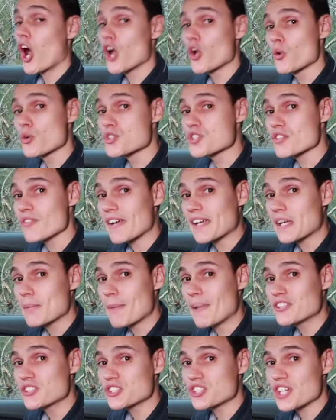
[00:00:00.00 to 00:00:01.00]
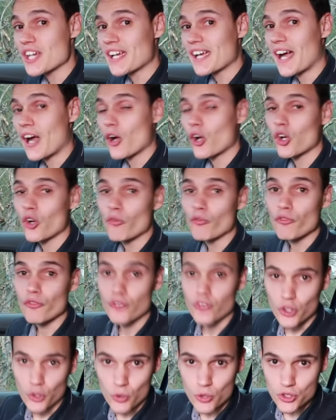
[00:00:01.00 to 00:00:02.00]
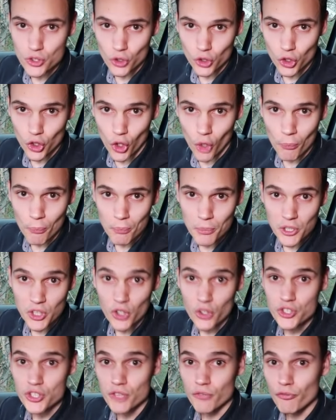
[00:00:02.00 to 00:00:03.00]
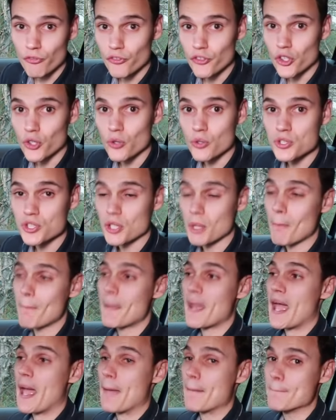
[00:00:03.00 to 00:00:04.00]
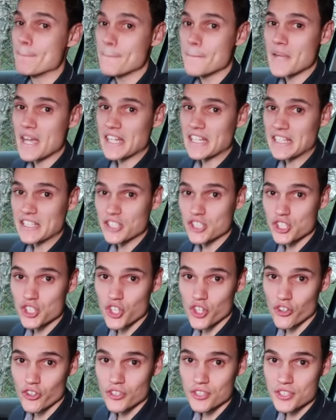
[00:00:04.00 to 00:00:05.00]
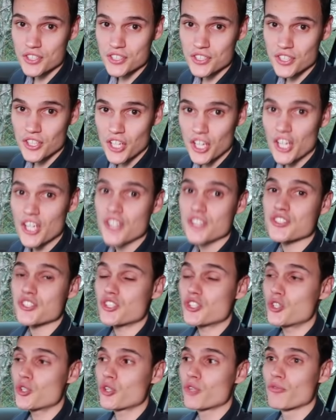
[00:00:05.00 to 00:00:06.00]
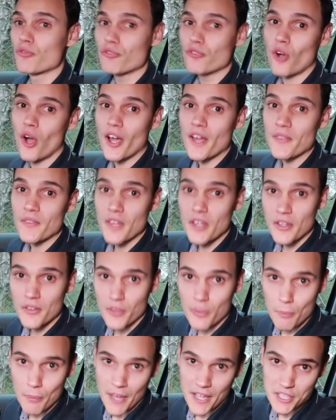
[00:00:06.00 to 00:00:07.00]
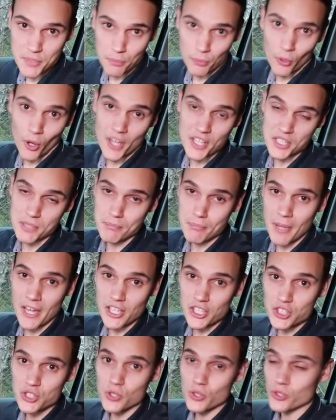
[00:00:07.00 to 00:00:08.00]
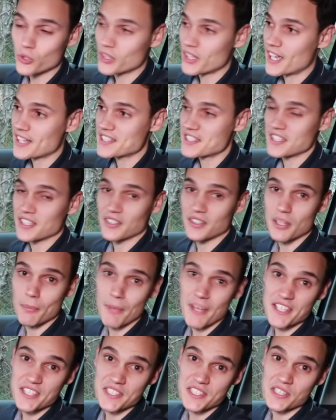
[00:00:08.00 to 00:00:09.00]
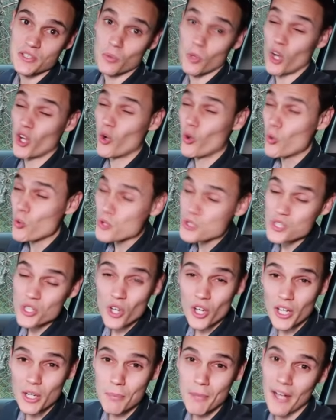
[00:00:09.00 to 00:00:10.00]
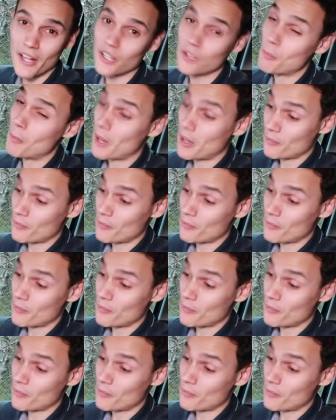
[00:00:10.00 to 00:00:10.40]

I also recommend you check out confused.com because confused compare many insurers so you can find the best price and make sure you're getting the best deal. What I also like about